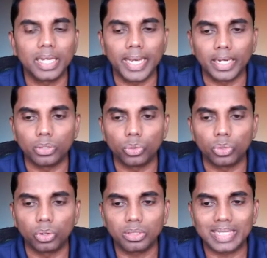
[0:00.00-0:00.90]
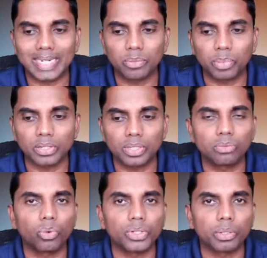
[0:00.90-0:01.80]
and do not represent
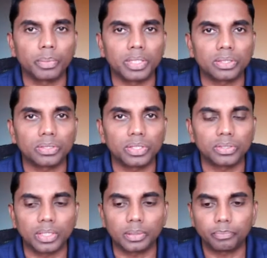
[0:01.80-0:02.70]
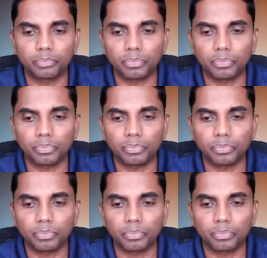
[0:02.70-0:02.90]
Voice of Men 360.